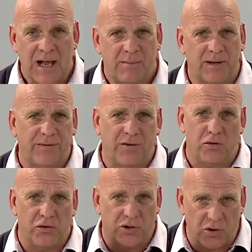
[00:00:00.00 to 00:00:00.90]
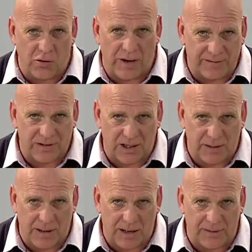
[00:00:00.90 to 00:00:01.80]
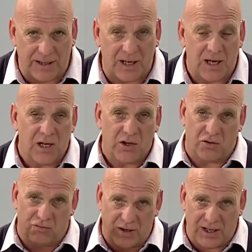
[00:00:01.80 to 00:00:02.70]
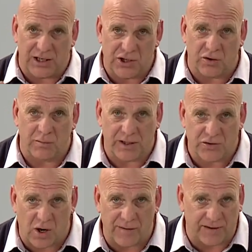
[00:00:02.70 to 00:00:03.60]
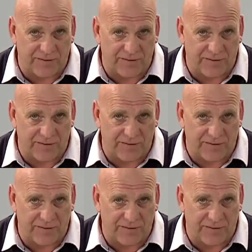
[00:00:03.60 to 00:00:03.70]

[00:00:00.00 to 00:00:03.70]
But if you do have sleep apnea, you really shouldn't be driving.